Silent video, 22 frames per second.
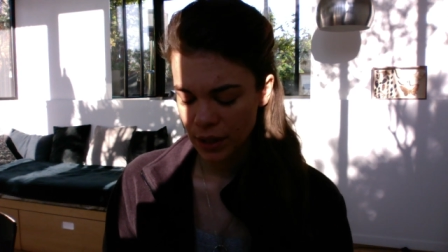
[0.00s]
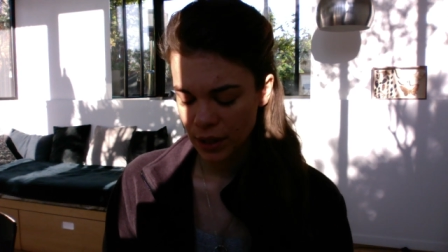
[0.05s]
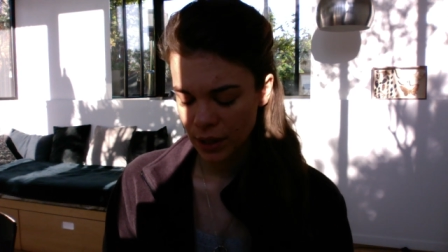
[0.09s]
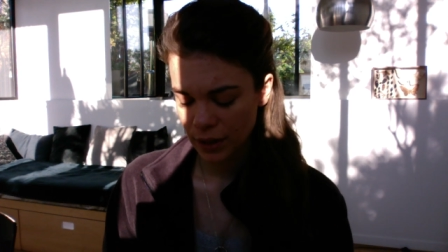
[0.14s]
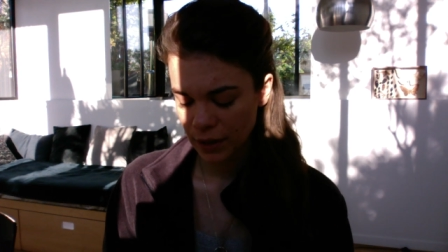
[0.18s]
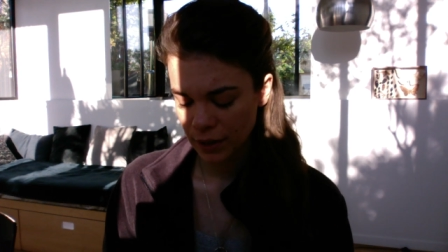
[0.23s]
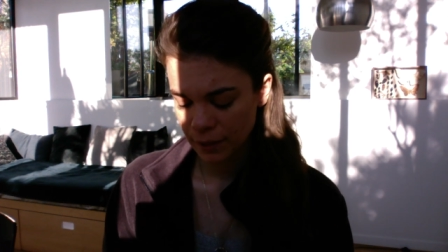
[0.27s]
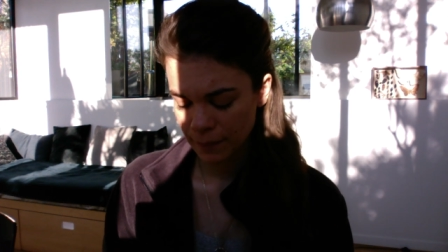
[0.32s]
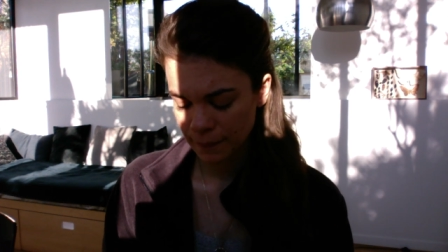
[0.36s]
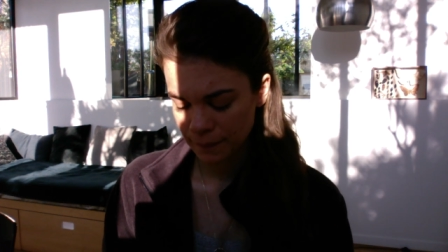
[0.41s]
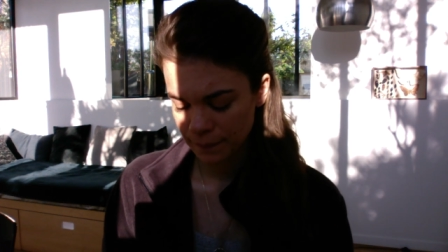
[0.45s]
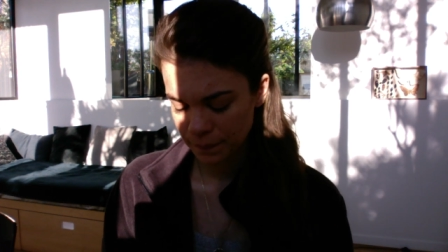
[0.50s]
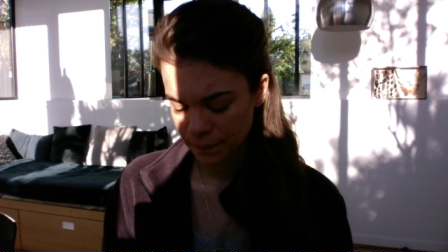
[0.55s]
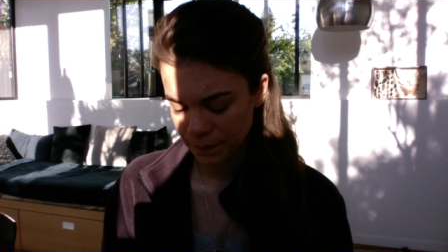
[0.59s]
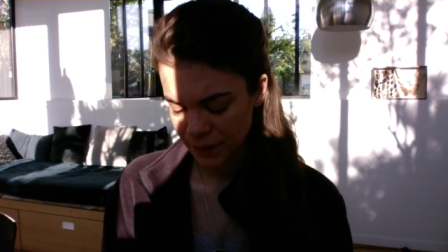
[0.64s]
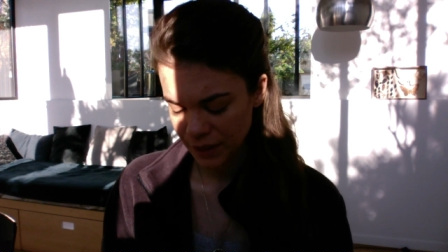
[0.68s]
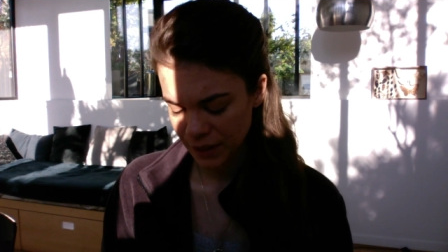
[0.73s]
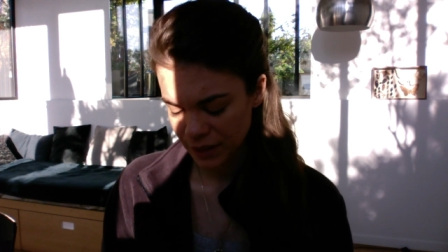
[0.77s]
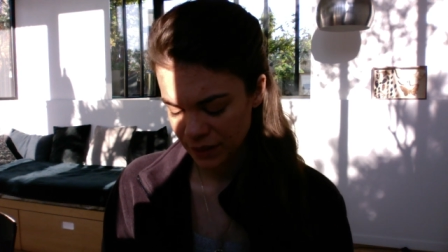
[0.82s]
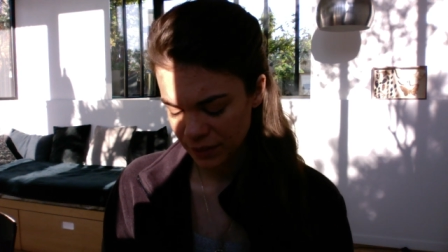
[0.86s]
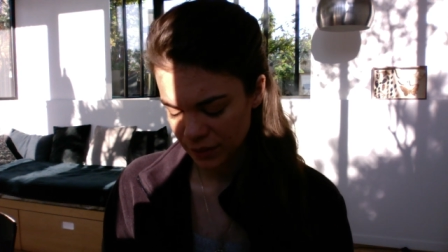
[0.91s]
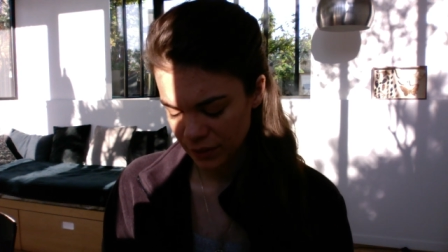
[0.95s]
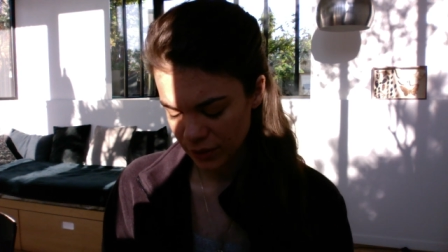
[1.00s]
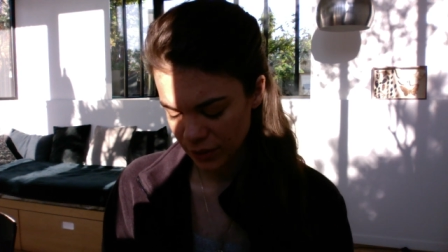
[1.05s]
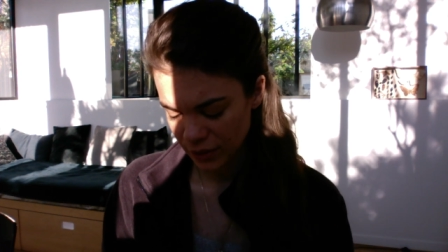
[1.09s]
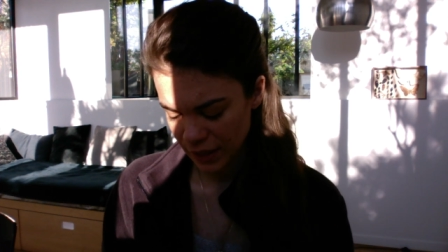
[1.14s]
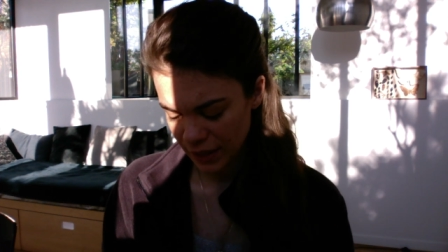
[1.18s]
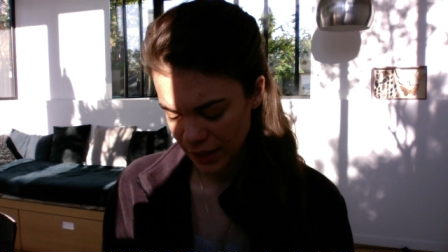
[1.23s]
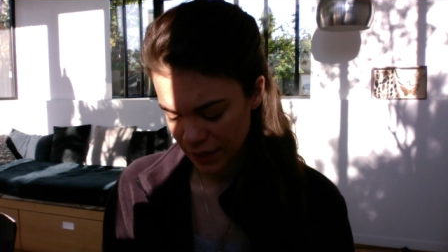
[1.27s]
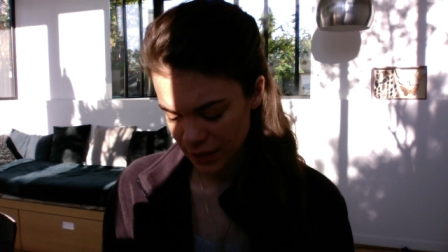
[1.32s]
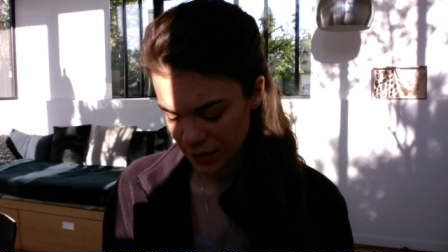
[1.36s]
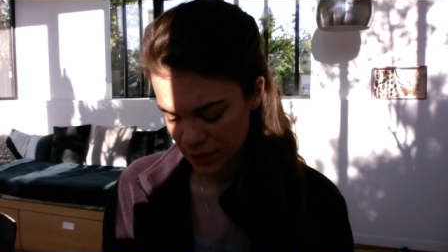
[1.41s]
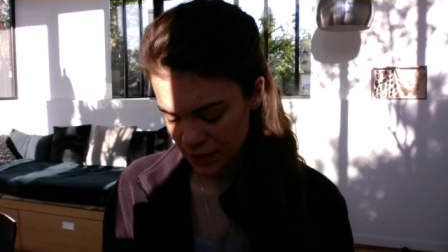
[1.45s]
um, in the
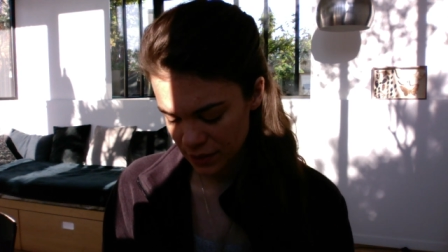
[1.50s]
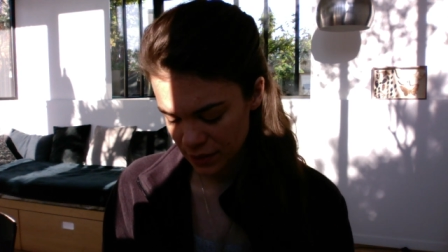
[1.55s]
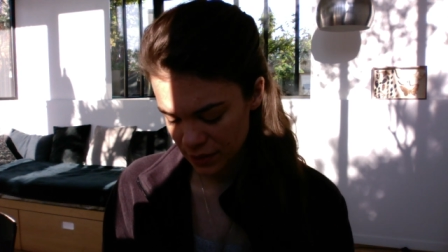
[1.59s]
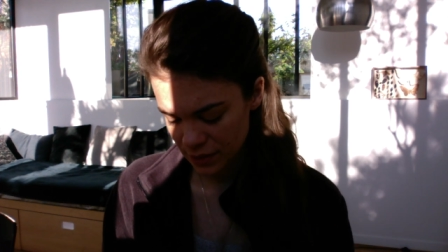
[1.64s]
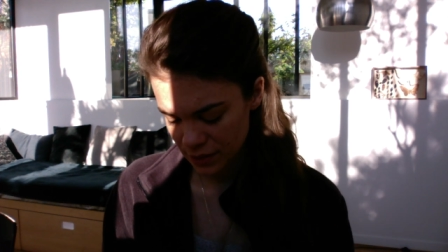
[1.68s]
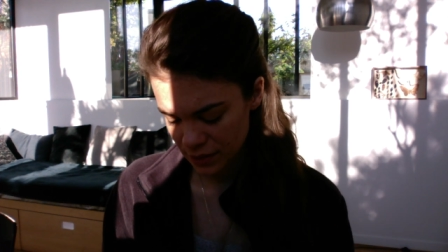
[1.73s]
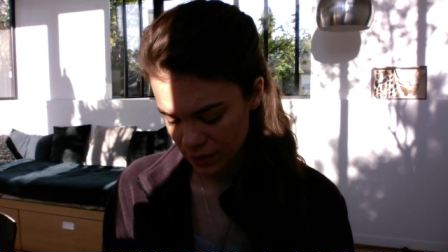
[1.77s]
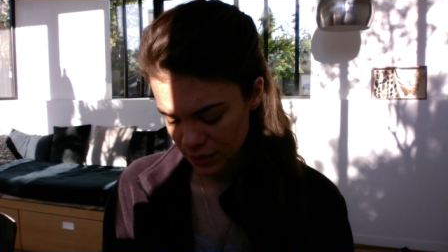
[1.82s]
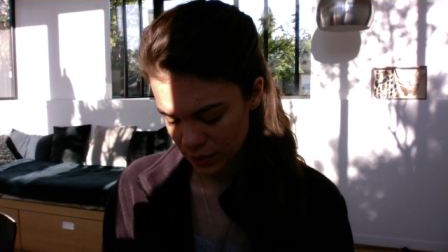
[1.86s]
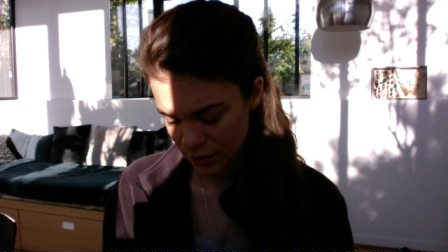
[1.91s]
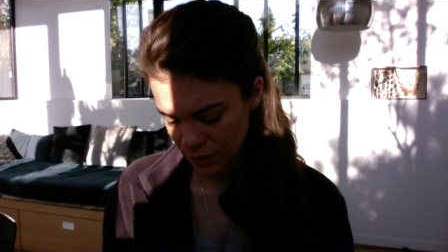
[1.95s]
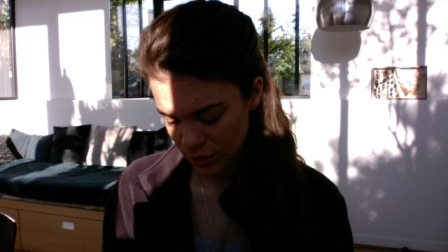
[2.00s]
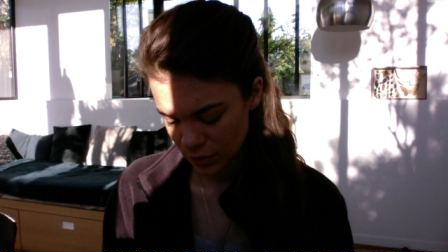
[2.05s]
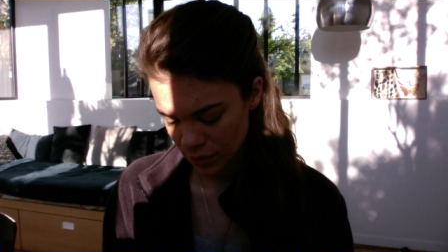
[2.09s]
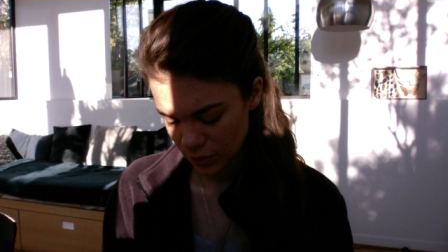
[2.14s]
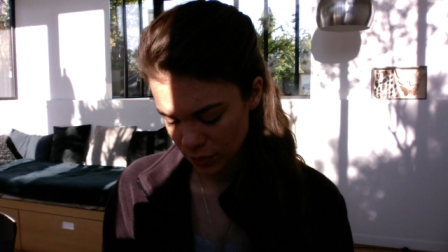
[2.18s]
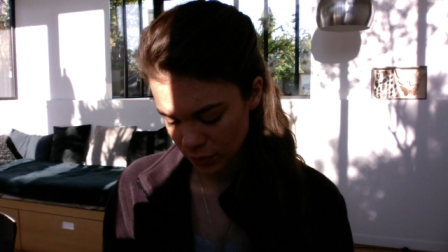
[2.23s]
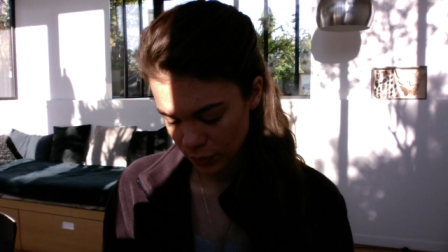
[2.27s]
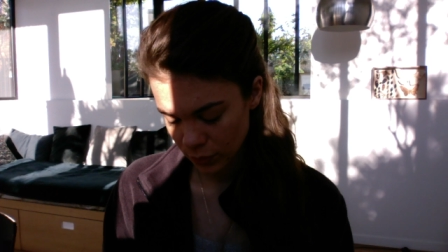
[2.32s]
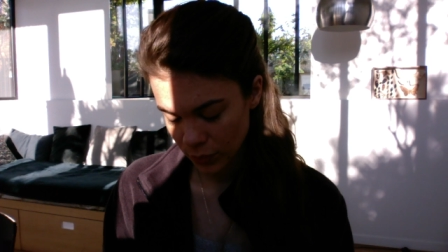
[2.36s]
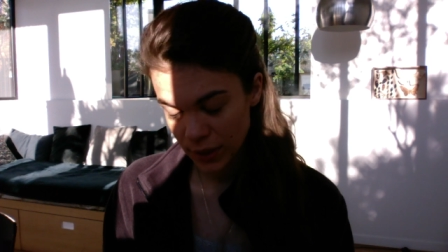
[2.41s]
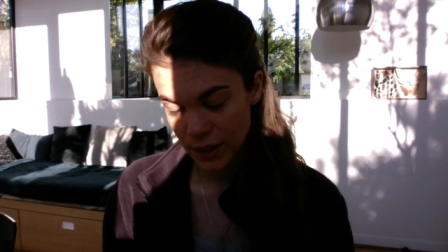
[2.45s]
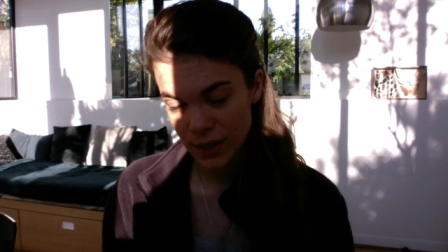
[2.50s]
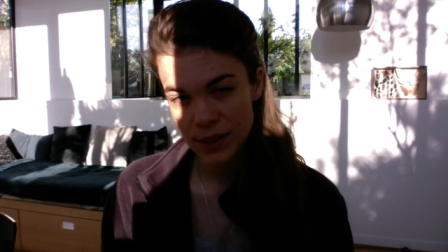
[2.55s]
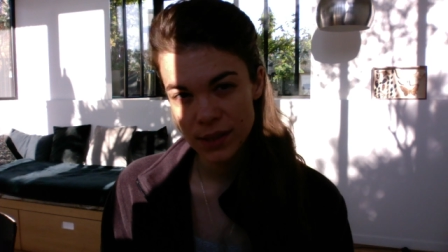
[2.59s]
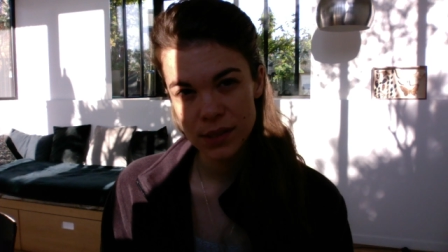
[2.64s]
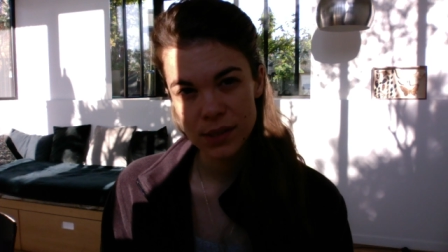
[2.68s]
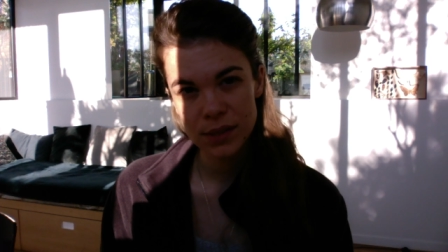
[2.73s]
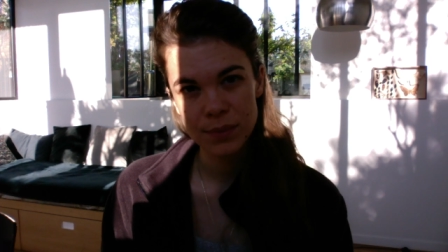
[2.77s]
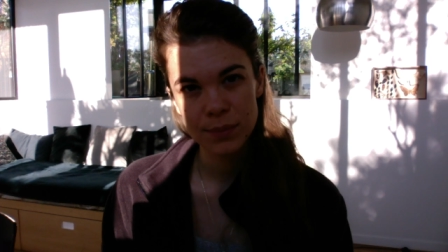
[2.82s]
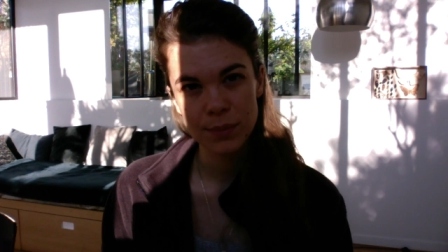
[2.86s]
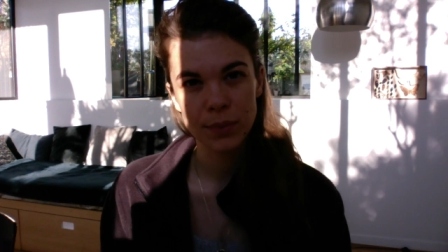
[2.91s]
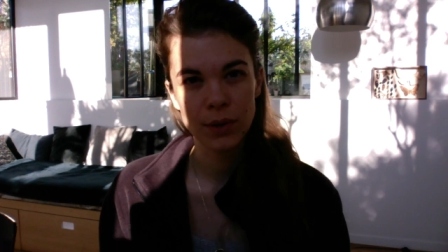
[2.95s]
next
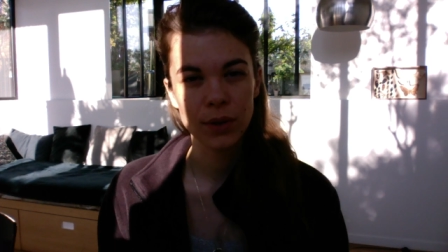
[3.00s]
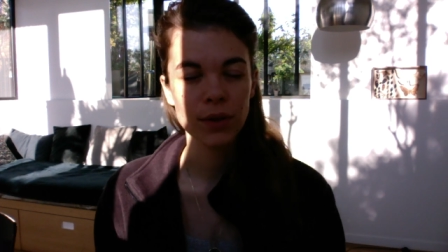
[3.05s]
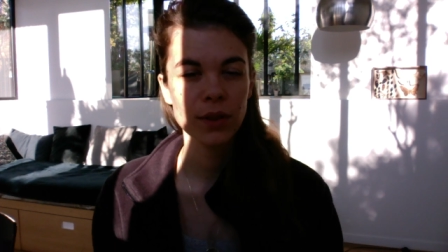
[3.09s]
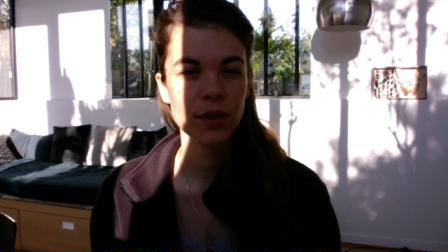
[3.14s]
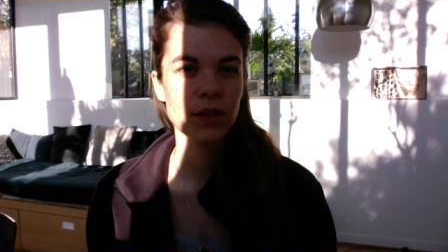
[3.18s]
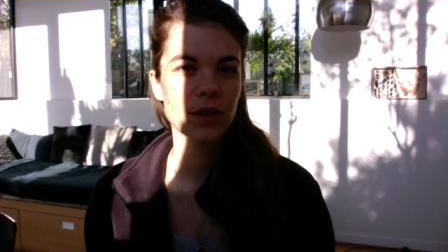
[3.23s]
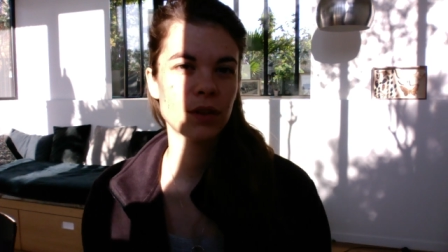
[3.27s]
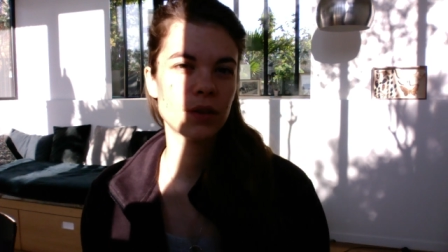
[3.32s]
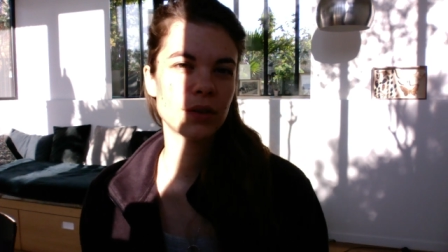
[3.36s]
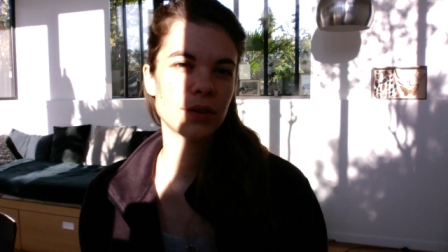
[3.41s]
weeks month